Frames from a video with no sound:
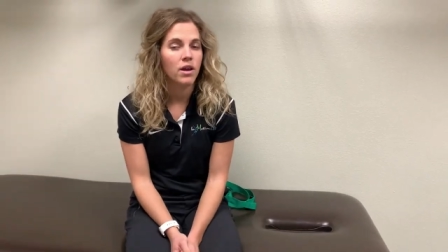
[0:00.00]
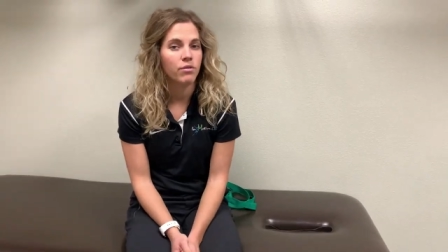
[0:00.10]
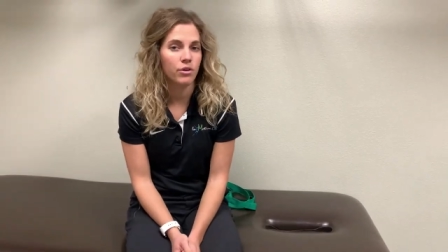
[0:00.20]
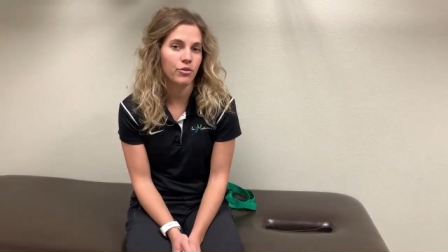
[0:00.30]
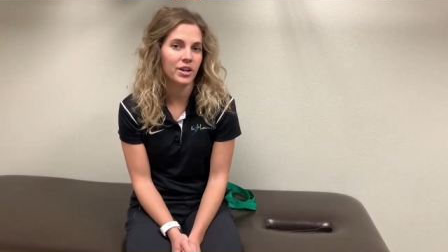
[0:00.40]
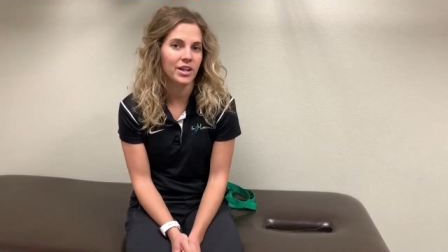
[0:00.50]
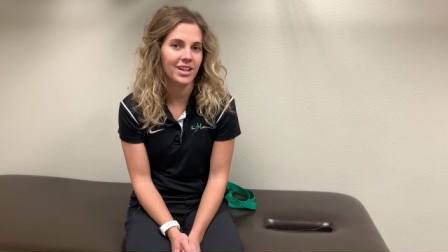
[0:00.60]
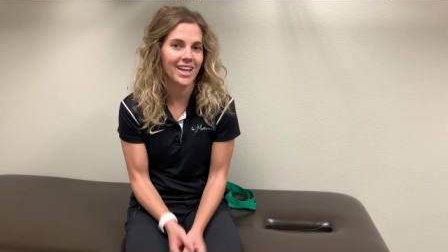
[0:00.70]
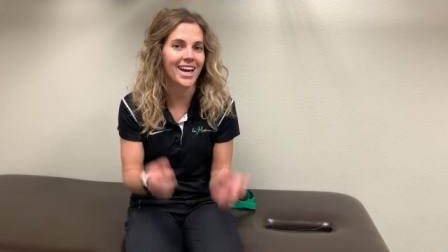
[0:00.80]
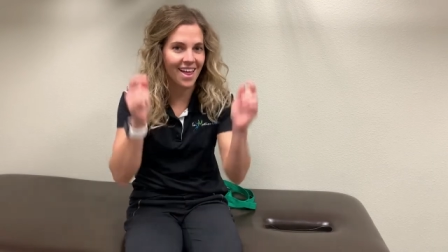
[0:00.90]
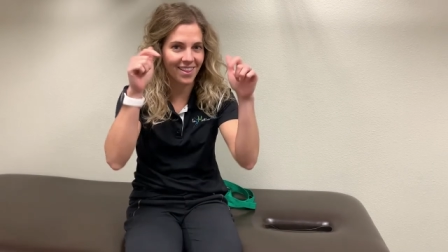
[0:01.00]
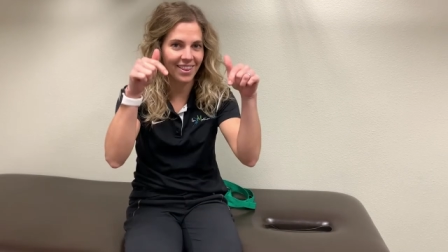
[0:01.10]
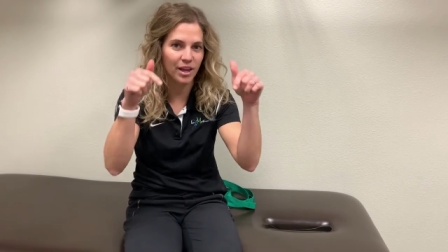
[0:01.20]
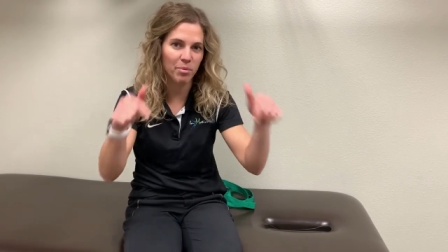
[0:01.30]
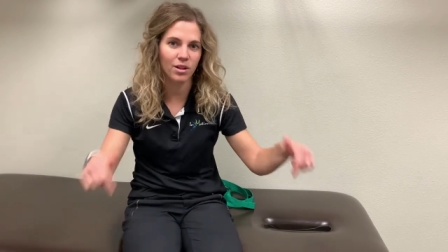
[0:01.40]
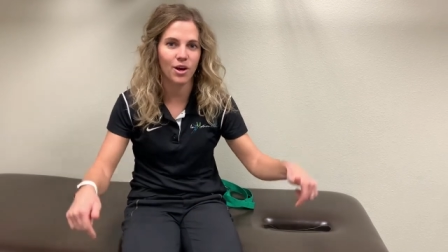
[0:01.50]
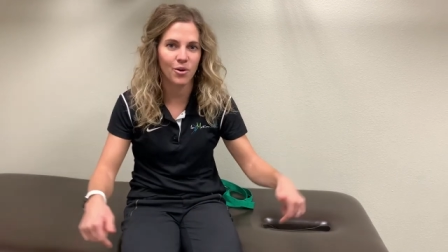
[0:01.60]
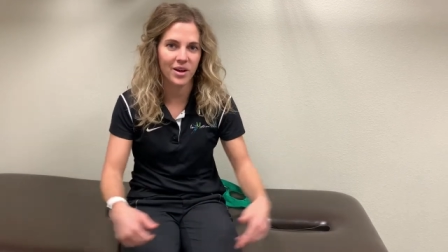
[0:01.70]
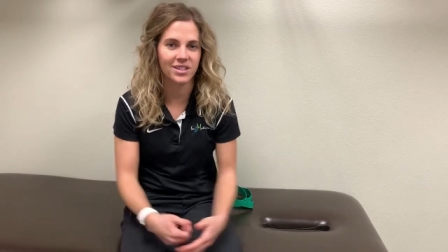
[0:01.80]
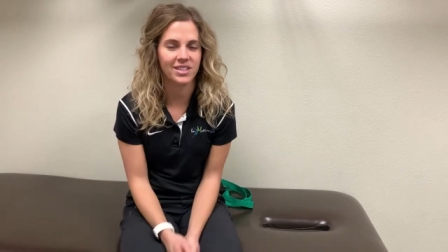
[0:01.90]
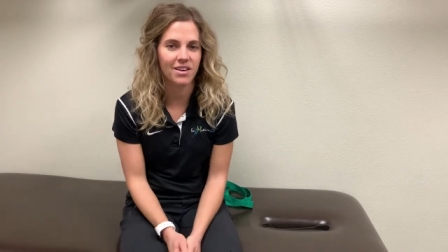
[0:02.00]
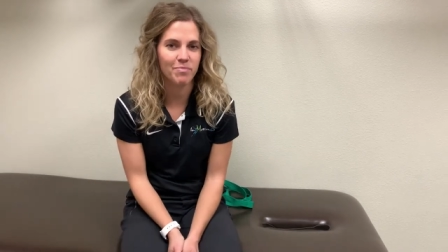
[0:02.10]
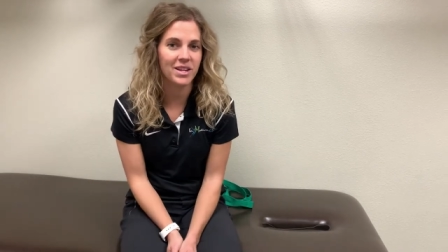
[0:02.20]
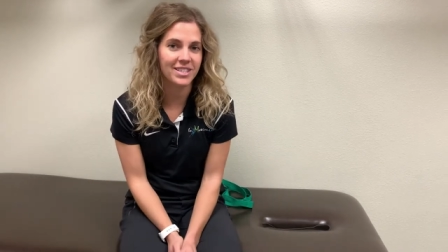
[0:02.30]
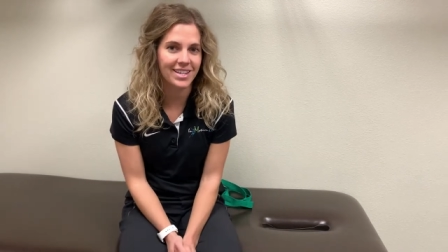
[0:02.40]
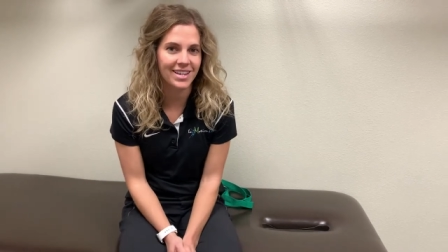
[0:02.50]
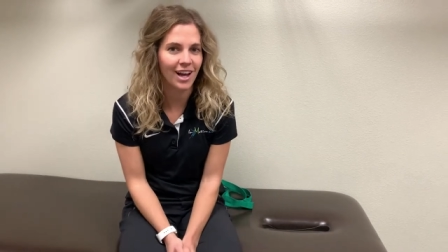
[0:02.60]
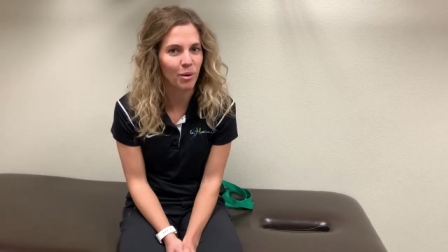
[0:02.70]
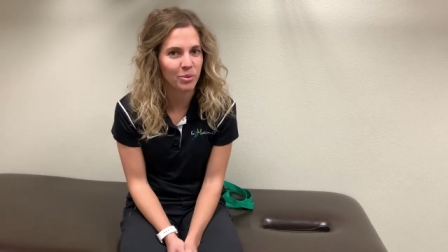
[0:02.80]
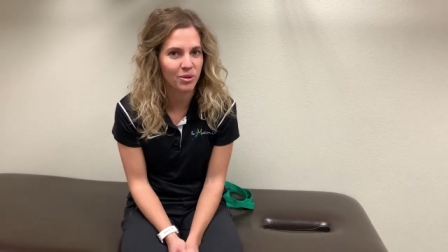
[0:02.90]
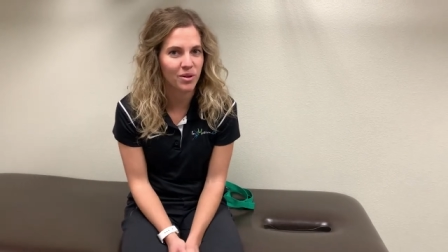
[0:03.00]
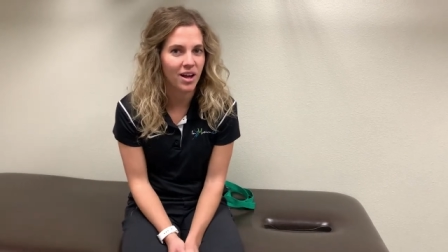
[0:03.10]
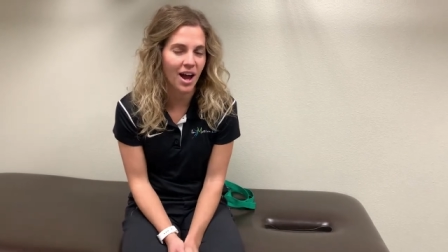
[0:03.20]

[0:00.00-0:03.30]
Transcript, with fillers: feel free to click on the link below and see if PT can help you